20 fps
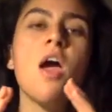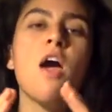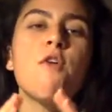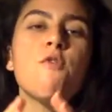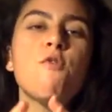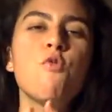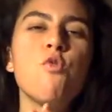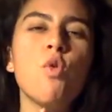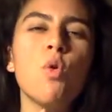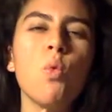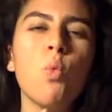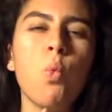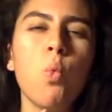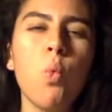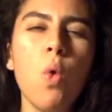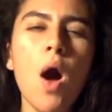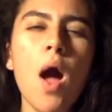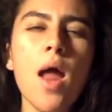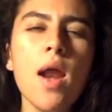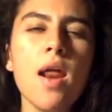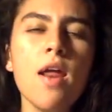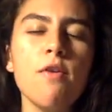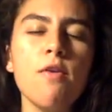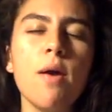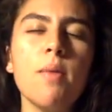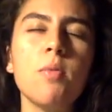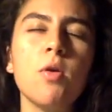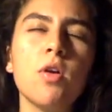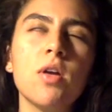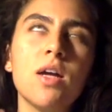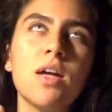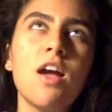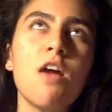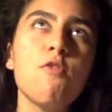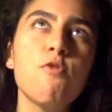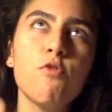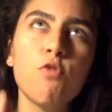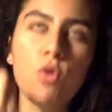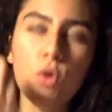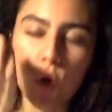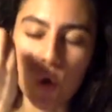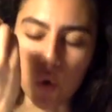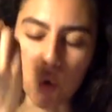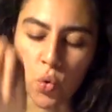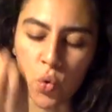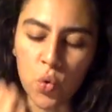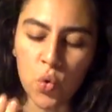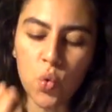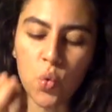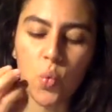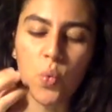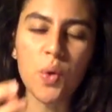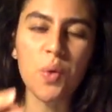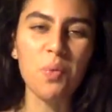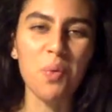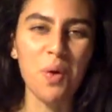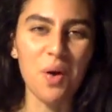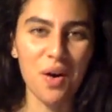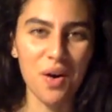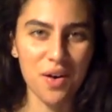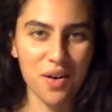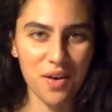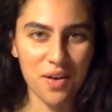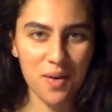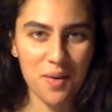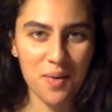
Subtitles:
and for what, and I'm hearing again for who we work.